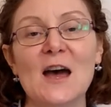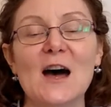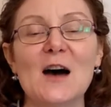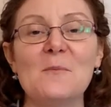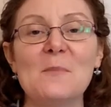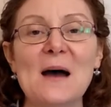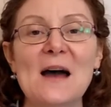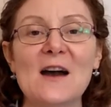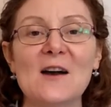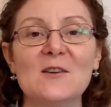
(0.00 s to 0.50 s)

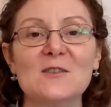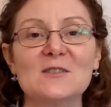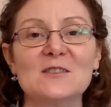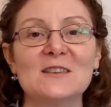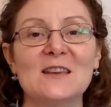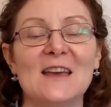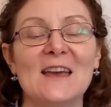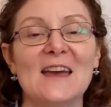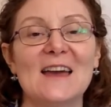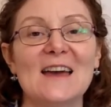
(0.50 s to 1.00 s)
about
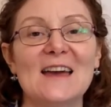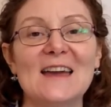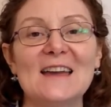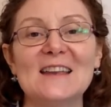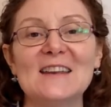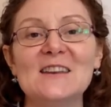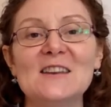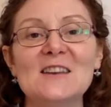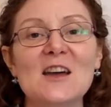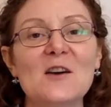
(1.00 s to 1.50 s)

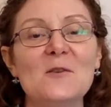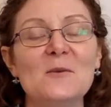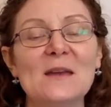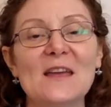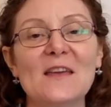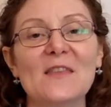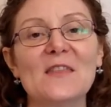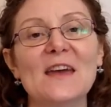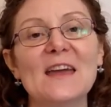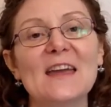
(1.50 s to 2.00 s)

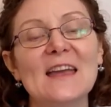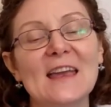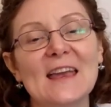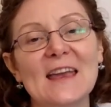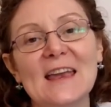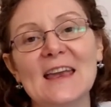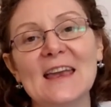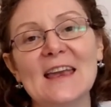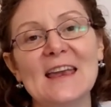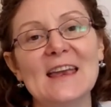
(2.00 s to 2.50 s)
knowing that
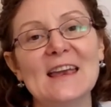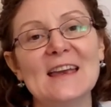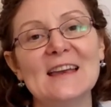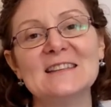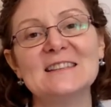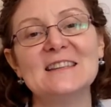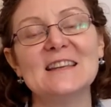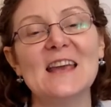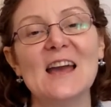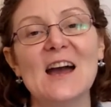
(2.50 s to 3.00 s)
He
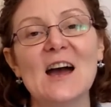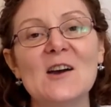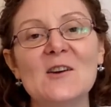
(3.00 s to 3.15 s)
is the